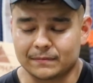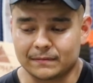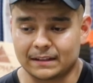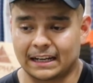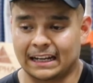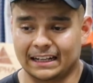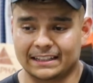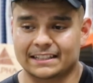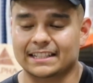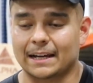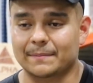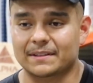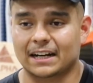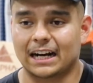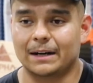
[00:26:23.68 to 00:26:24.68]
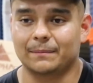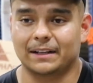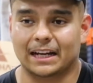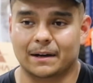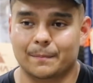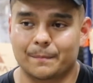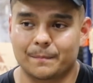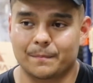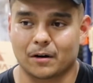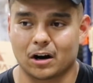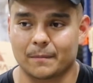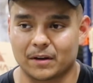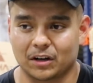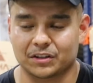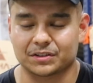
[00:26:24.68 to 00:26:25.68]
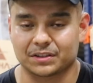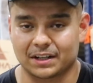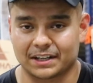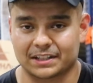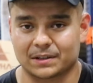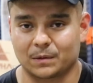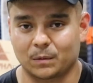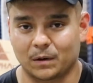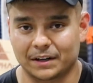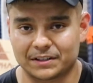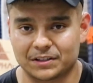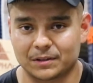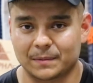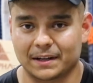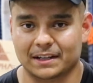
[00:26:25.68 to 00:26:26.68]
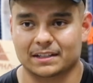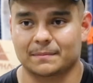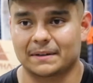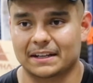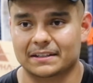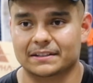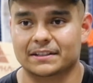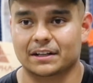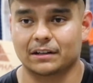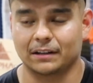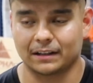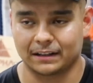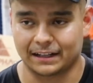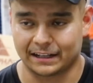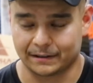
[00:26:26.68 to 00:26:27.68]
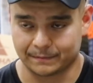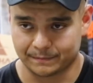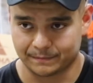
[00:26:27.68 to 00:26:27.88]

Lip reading: And at the same time, like part of me also doesn't want to because I'm necessarily like,